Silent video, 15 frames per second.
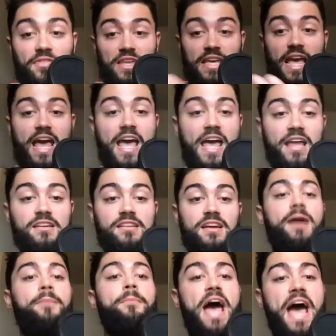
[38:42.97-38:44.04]
the end,
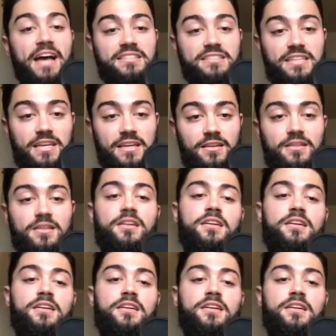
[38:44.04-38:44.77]
I'm asking.